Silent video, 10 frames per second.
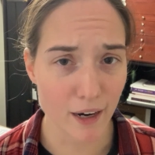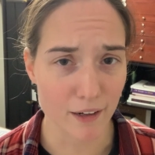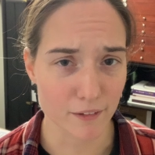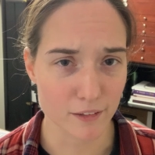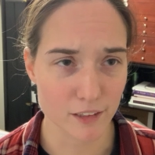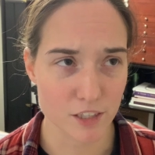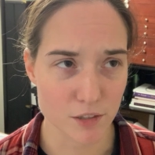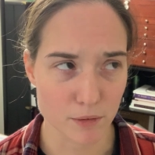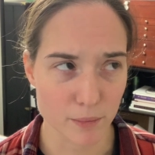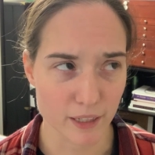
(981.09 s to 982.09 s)
I thought that she
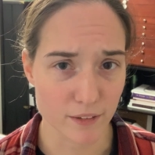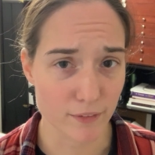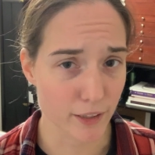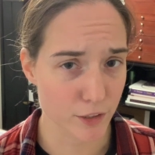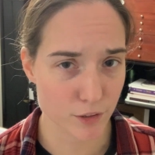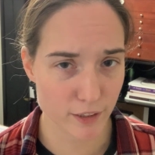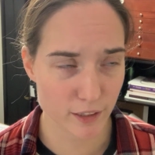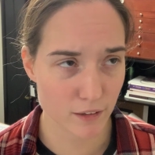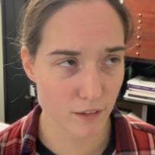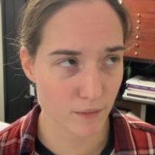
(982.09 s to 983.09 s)
would be adventuring,
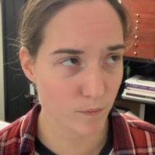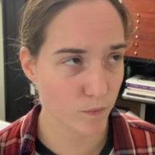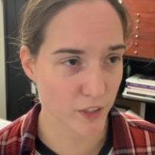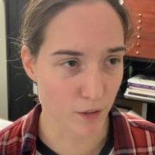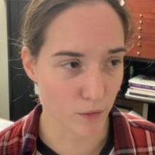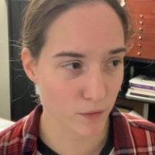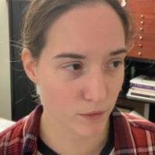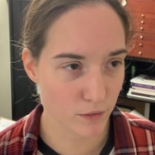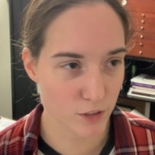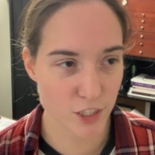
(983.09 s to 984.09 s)
you know,
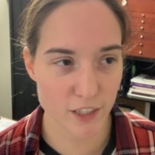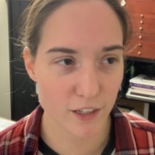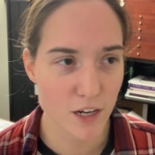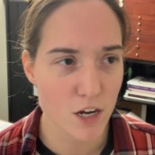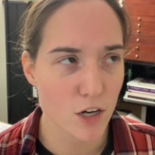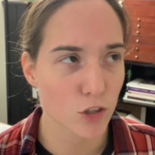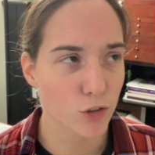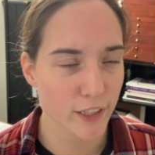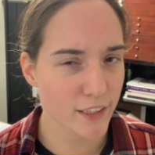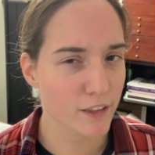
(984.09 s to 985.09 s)
she
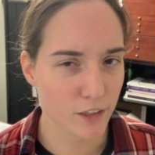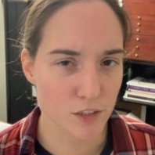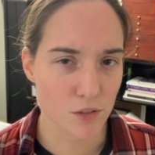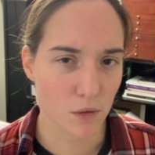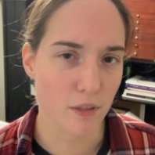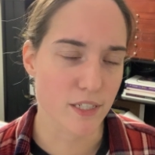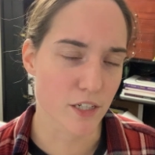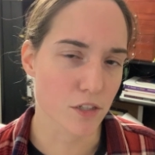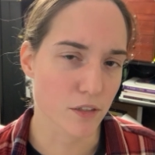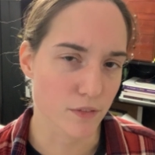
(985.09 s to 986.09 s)
traded her soul
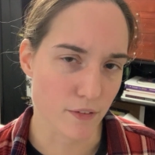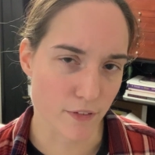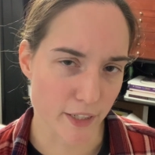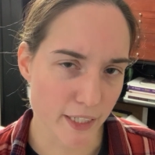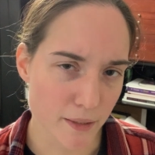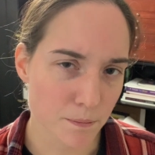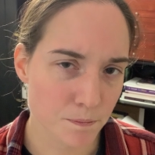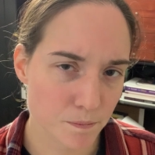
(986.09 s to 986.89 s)
essentially for freedom,